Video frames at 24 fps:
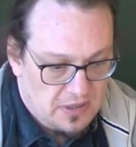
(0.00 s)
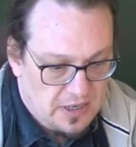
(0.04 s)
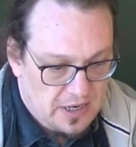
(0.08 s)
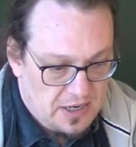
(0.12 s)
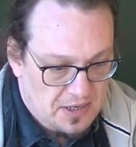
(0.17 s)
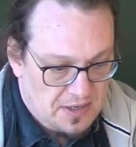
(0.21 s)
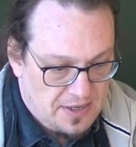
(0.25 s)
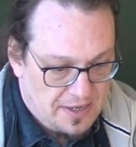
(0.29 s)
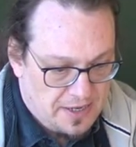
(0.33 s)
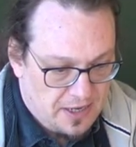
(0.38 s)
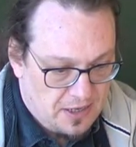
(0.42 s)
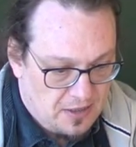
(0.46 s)
They,
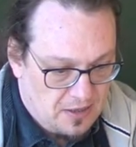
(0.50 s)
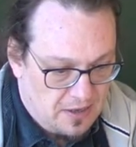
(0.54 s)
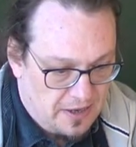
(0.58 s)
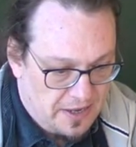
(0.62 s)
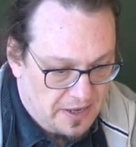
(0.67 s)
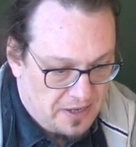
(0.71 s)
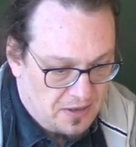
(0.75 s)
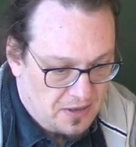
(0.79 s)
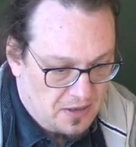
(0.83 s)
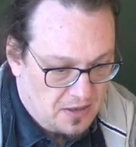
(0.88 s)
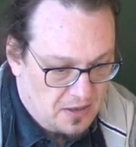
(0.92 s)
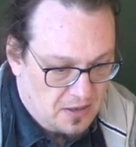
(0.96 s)
they get
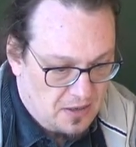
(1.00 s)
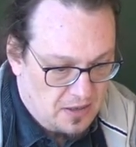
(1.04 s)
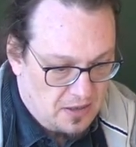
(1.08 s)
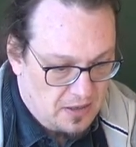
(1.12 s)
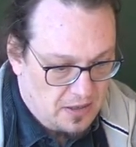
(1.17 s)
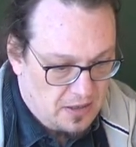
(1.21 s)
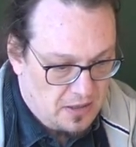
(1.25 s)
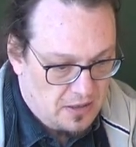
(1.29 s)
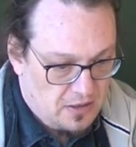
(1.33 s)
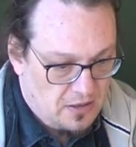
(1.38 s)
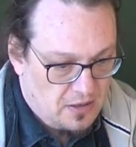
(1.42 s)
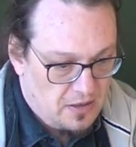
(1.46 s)
like
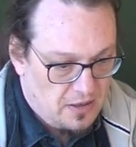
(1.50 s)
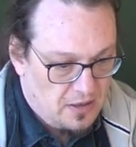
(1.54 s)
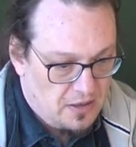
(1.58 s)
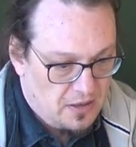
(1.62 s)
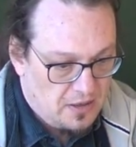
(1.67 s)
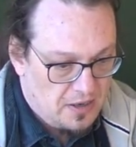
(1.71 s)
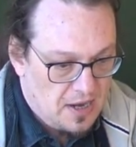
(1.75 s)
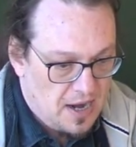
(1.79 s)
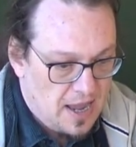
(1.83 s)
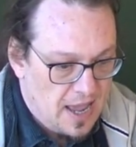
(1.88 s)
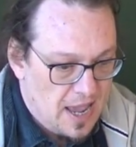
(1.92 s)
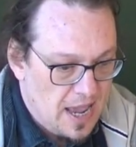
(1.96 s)
a
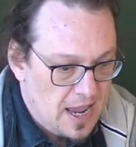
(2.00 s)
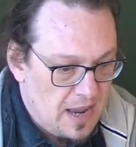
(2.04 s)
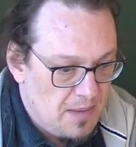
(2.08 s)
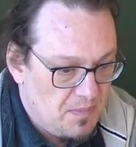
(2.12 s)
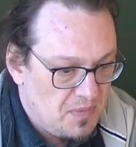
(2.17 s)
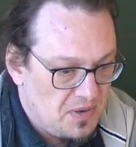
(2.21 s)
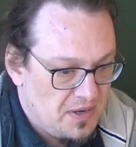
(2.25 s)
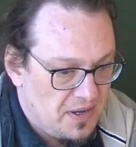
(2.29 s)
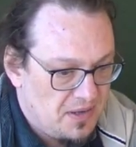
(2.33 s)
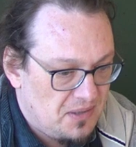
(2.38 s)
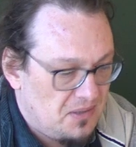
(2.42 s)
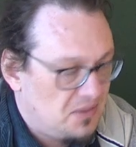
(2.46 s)

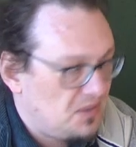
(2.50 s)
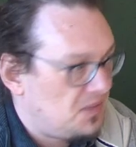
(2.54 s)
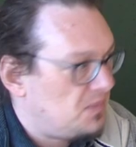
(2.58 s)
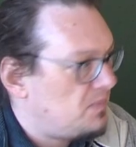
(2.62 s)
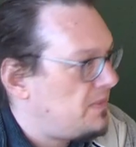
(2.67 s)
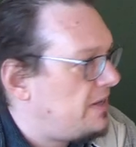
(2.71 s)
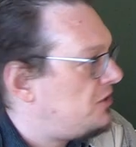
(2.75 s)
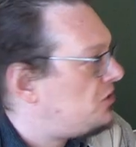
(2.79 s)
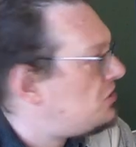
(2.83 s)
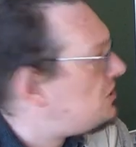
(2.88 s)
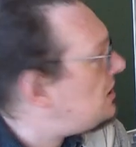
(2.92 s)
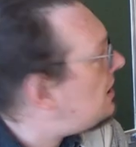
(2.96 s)
name that is
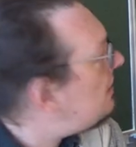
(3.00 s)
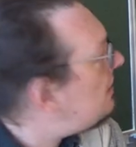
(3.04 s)
matched